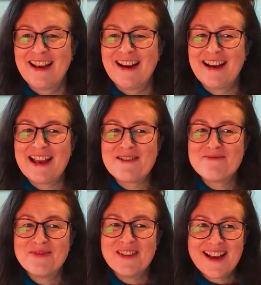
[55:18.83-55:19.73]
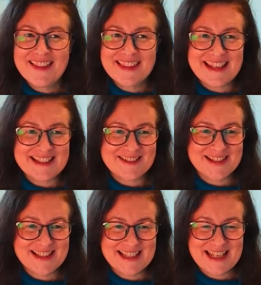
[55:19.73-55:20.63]
I am worthy to
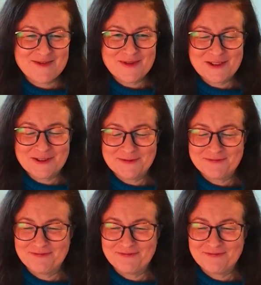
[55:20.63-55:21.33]
receive more.